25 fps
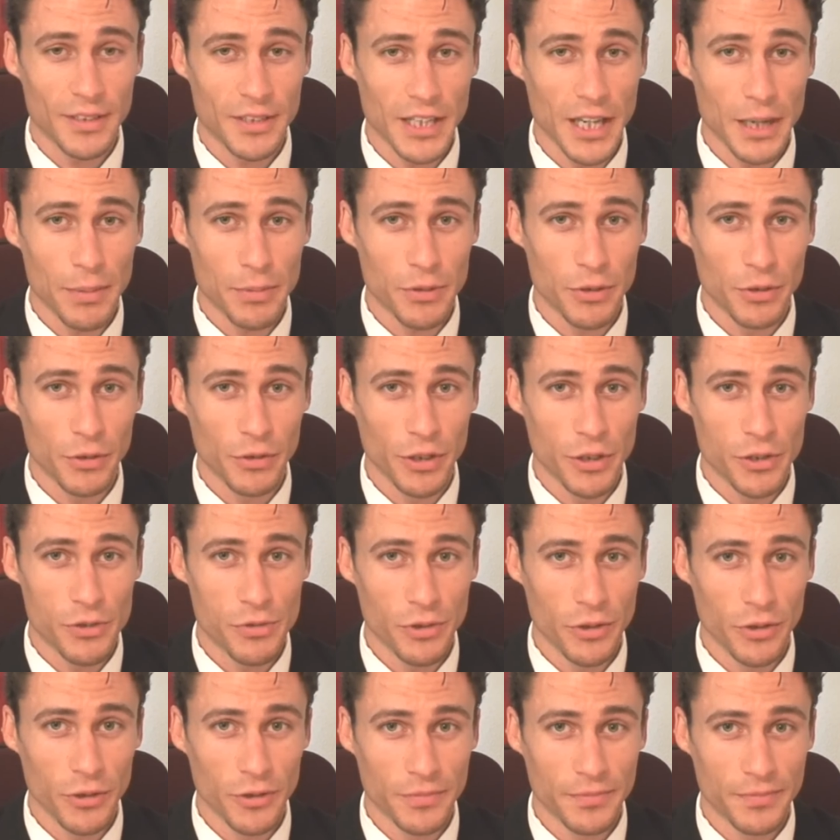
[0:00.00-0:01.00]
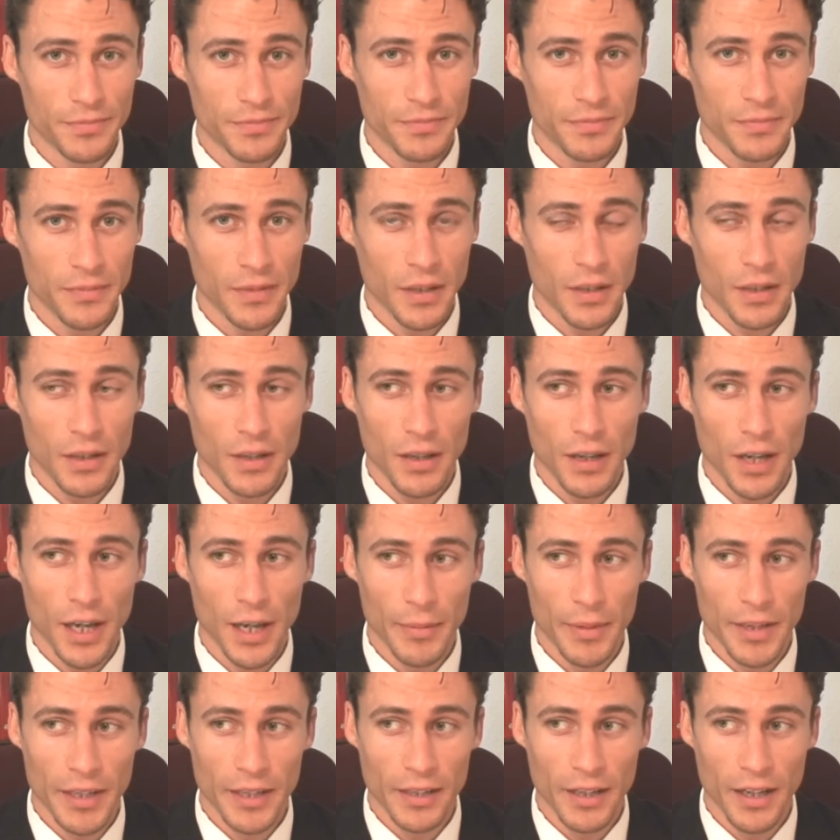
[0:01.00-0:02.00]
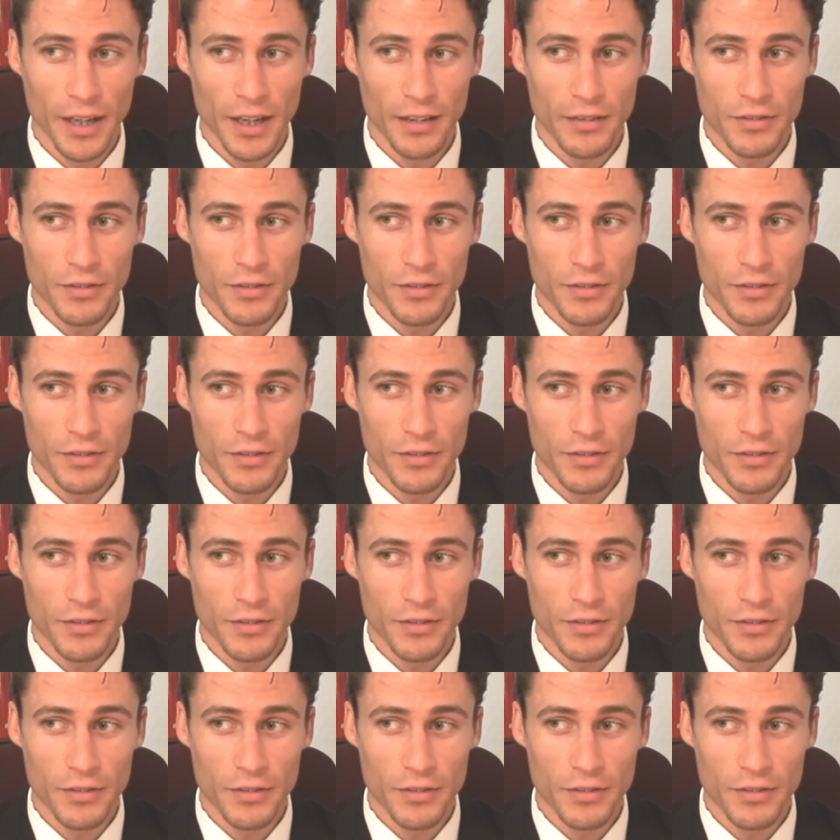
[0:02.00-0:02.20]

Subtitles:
It's absolutely true. I mean,